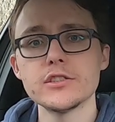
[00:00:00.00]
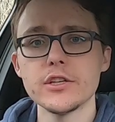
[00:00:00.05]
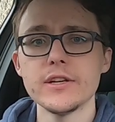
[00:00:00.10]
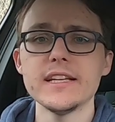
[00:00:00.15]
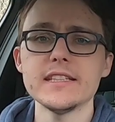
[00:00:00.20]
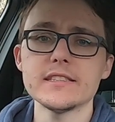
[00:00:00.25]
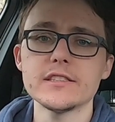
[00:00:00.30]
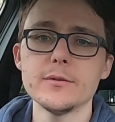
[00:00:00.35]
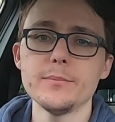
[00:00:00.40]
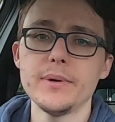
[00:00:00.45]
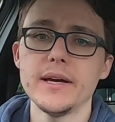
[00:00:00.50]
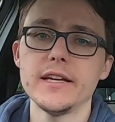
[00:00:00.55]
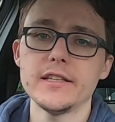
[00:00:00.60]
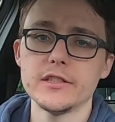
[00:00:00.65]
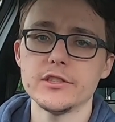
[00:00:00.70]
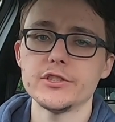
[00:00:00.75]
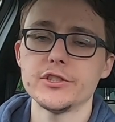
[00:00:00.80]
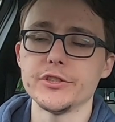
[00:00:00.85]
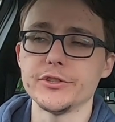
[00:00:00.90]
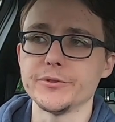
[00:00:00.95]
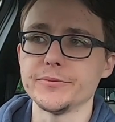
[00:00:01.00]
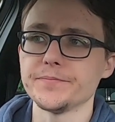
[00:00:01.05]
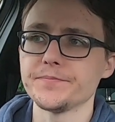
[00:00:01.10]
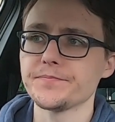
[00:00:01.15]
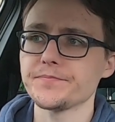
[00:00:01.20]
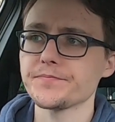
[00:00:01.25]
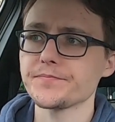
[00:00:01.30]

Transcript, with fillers: So let's compare the two.